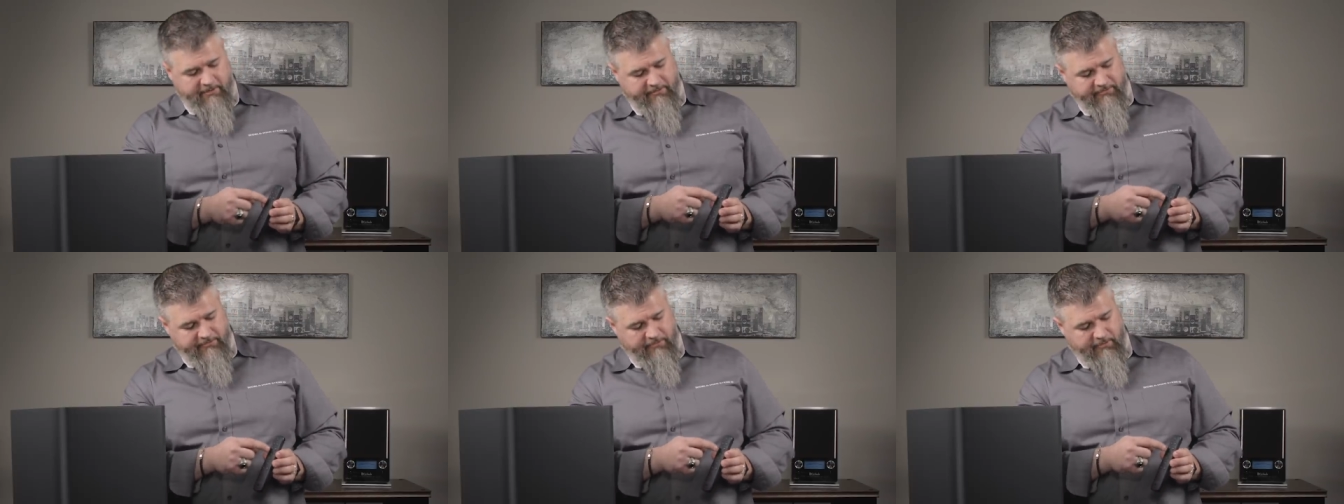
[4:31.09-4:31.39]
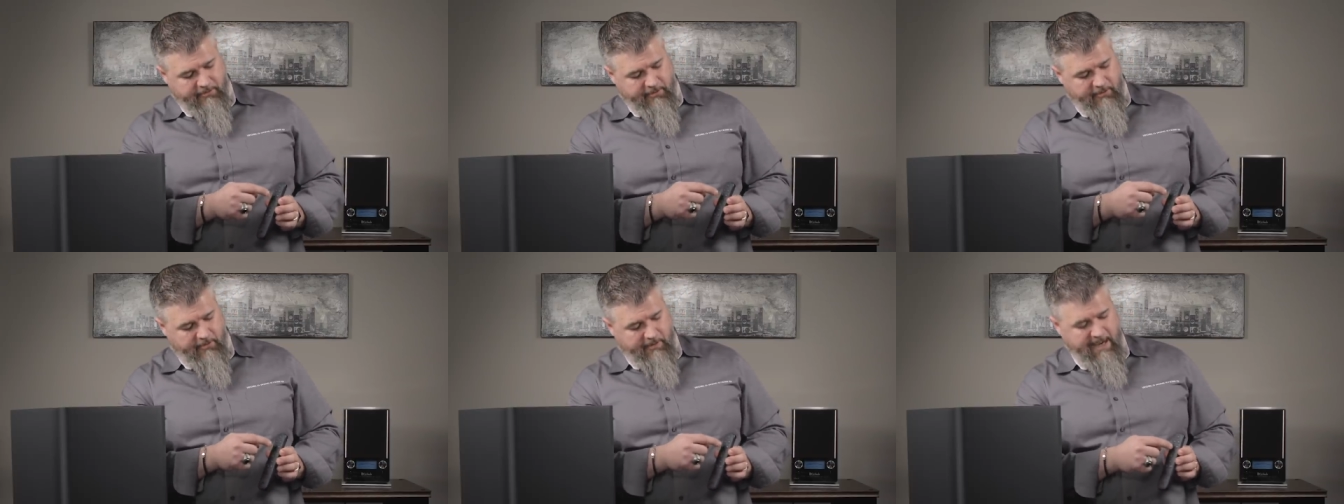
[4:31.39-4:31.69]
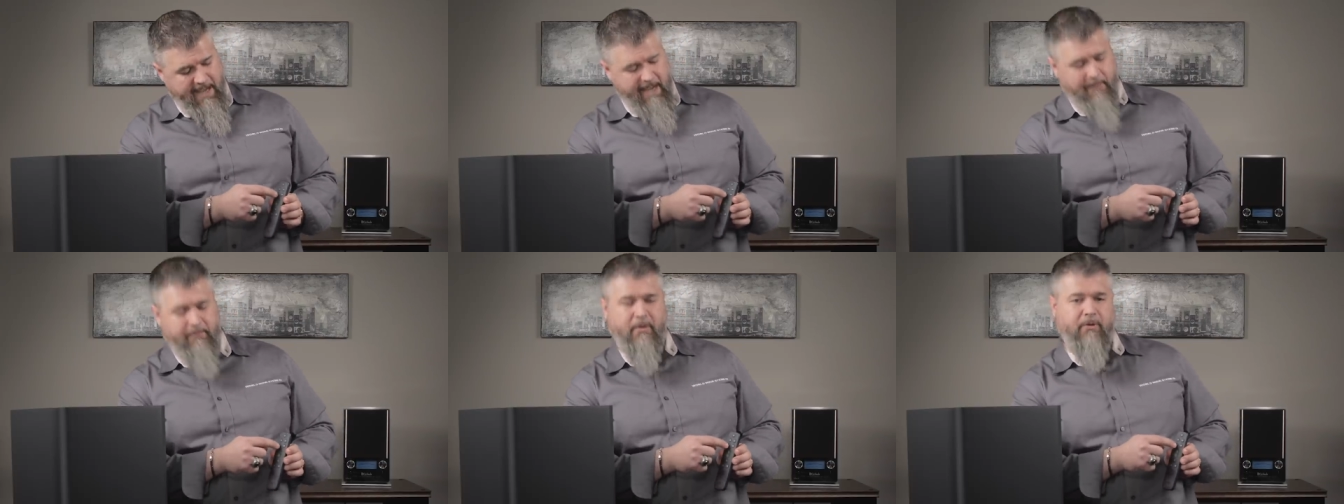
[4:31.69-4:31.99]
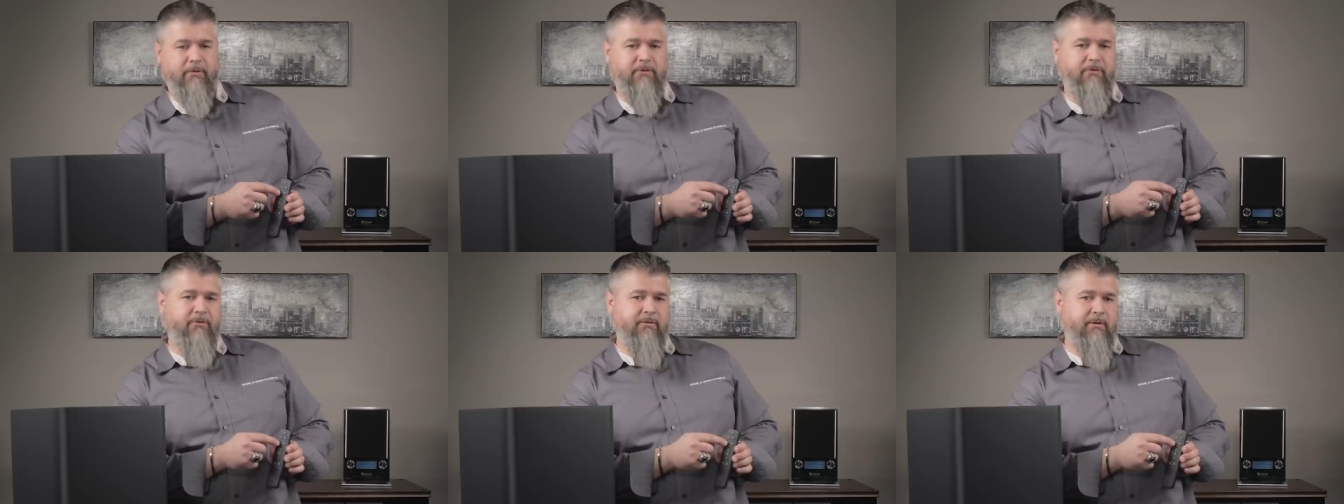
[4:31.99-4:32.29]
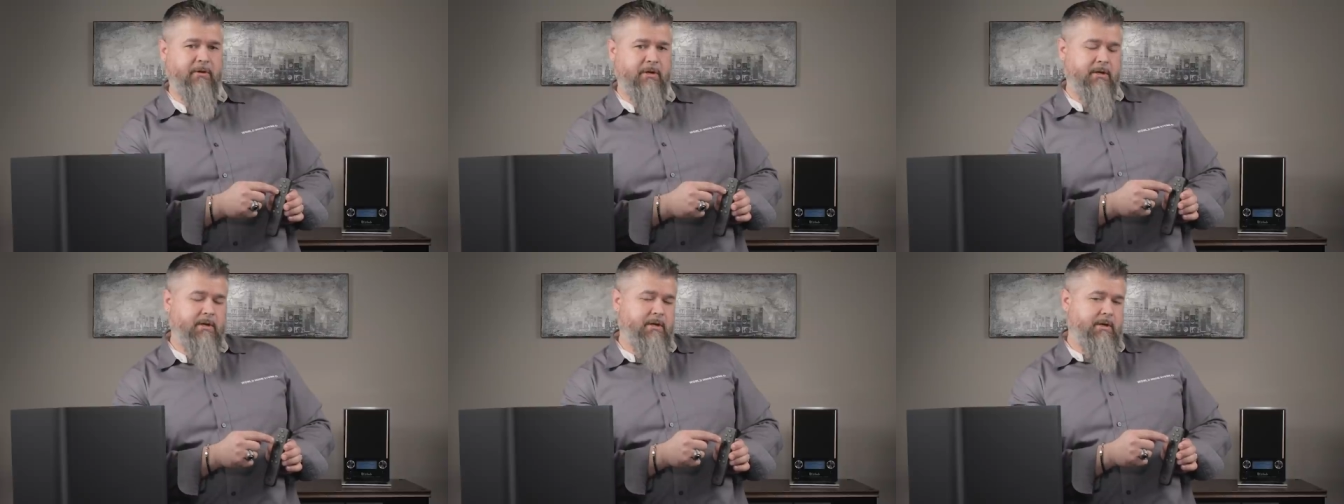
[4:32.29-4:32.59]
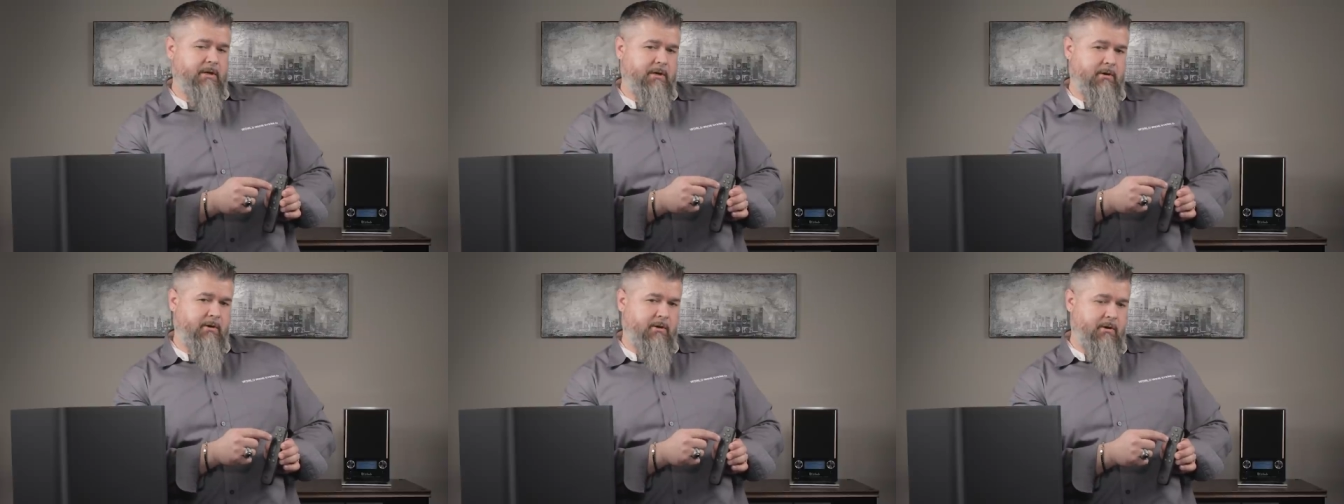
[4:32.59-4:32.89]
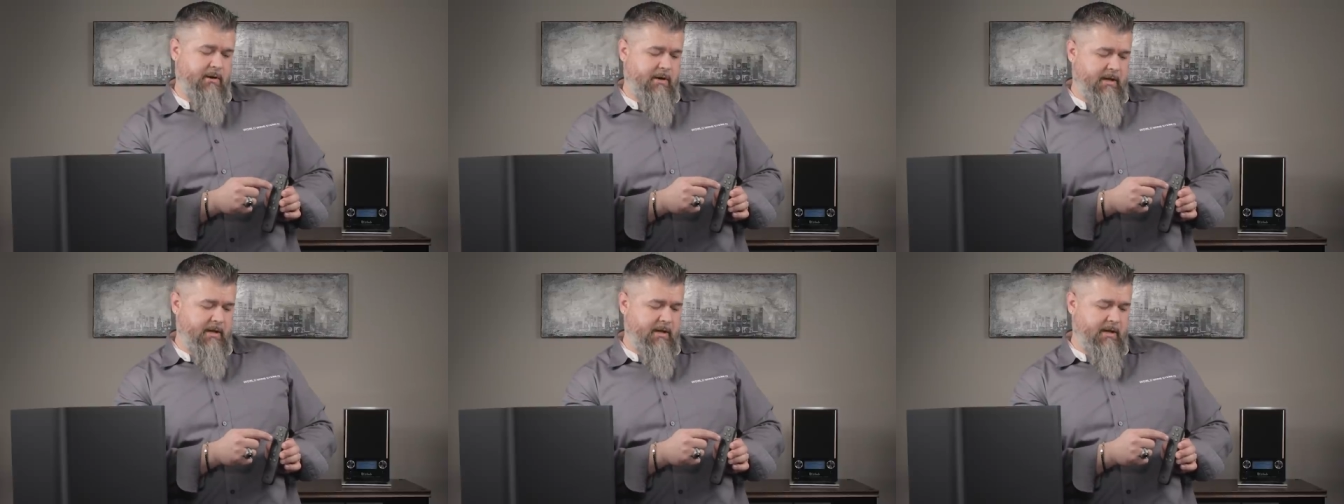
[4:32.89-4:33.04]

So your Atmos, your,